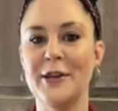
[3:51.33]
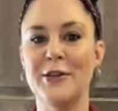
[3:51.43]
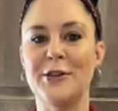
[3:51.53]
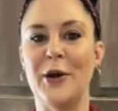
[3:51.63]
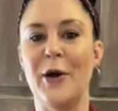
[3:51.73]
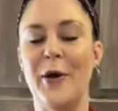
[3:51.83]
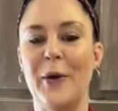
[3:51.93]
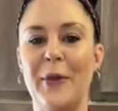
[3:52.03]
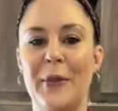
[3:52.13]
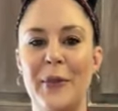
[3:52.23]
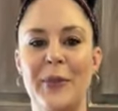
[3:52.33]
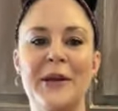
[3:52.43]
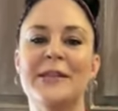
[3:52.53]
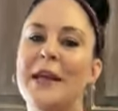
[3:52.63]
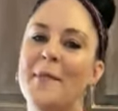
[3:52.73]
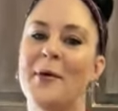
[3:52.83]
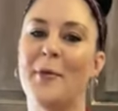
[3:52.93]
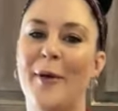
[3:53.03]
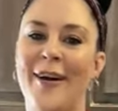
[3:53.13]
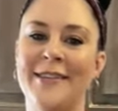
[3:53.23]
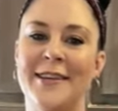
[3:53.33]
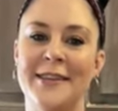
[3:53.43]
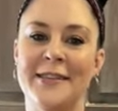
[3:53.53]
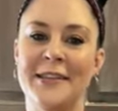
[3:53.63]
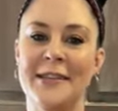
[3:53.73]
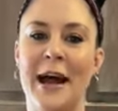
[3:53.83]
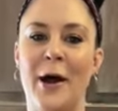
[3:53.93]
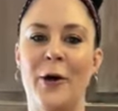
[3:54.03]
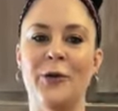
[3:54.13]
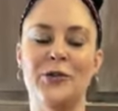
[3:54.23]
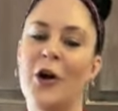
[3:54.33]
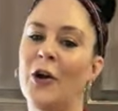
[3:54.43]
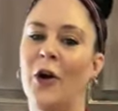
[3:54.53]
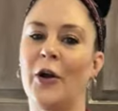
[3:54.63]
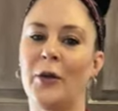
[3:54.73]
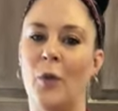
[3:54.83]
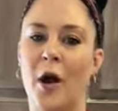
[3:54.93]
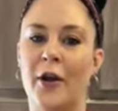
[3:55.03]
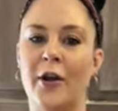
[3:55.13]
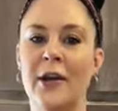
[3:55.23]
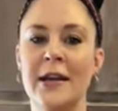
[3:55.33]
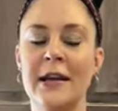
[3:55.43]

So this chemical process is how Strong Kangen water